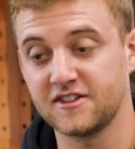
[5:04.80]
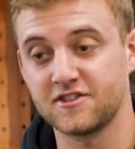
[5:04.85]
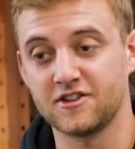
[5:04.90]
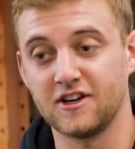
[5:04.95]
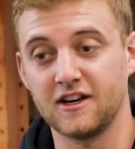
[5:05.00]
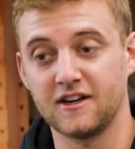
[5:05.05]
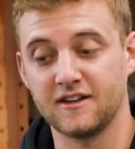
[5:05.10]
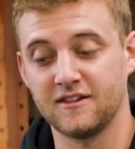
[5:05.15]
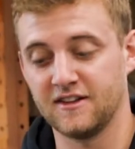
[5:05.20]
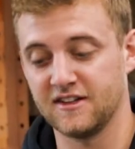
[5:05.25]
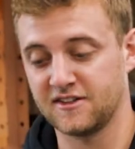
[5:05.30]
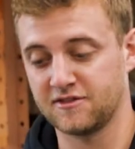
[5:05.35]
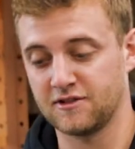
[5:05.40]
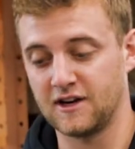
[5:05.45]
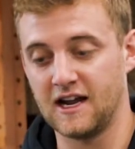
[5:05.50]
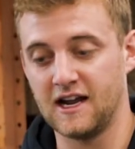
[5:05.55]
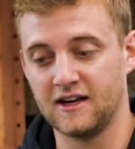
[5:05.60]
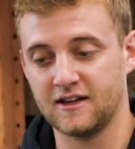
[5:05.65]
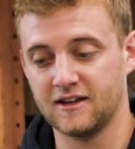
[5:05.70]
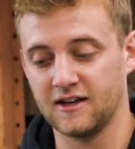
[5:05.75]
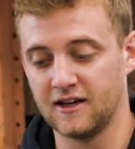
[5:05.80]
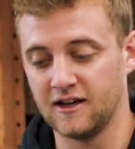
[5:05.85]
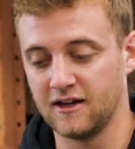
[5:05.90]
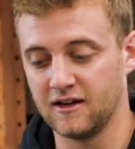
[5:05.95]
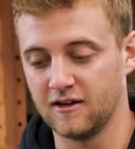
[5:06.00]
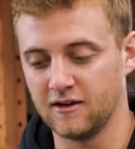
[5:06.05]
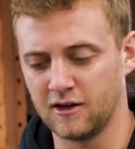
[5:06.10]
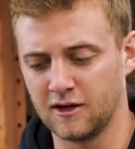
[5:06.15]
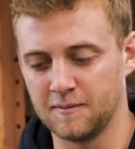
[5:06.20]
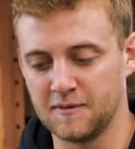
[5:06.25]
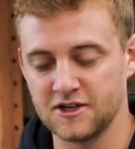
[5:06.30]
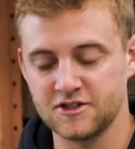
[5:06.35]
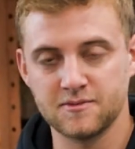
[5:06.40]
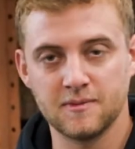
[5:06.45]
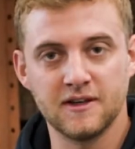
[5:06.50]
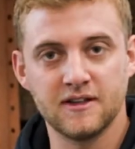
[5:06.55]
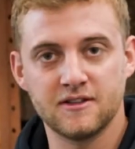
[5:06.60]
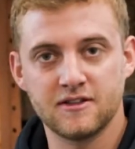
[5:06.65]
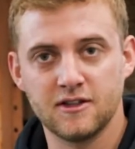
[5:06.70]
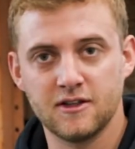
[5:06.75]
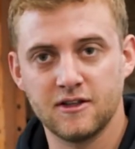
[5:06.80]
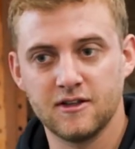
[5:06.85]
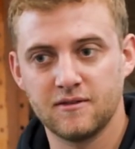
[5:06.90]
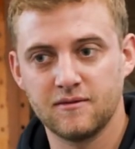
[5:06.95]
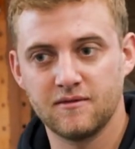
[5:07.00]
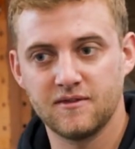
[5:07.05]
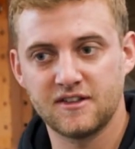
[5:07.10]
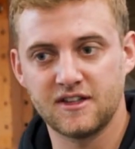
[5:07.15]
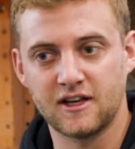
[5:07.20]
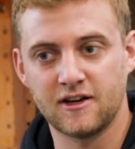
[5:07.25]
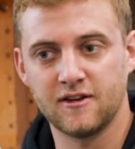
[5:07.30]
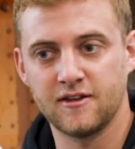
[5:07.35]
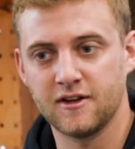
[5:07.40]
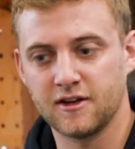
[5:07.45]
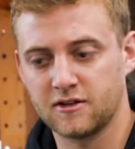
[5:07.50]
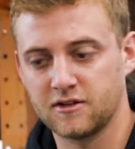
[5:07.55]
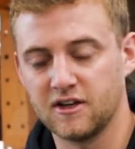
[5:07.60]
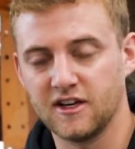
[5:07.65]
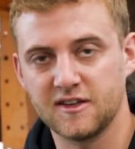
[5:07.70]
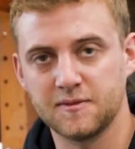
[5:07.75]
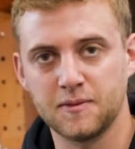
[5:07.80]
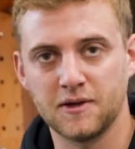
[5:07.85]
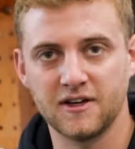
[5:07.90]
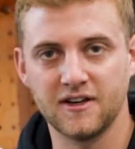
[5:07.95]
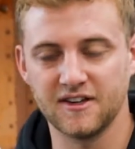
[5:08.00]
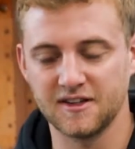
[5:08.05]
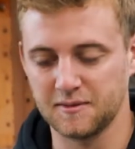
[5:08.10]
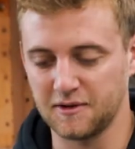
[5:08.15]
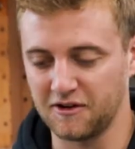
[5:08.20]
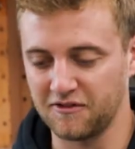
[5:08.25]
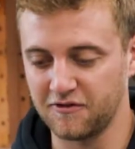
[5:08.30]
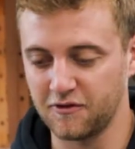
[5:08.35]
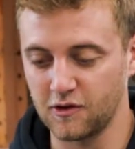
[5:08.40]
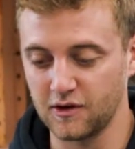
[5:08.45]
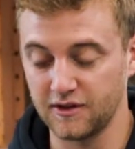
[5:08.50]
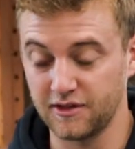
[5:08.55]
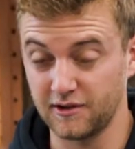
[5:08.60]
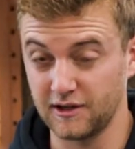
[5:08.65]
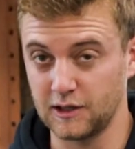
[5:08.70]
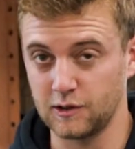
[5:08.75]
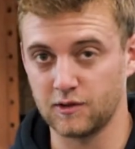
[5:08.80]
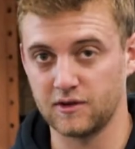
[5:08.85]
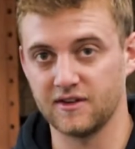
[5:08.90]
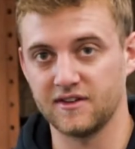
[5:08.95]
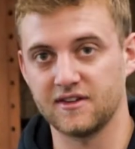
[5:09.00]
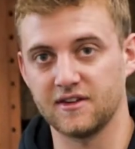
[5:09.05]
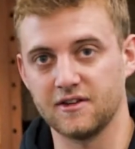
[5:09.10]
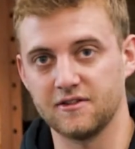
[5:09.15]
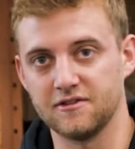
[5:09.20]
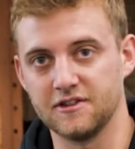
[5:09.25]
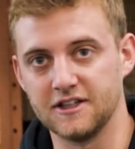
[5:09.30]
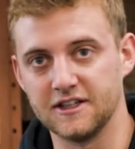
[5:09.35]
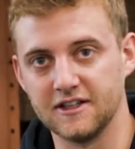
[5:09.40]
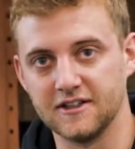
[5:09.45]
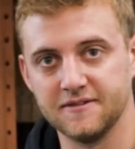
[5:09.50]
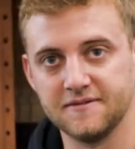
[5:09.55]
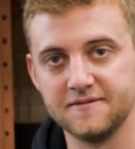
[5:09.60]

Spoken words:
truck and this rack, our measurement to center the crossbar is about 4 3/4 in the rear.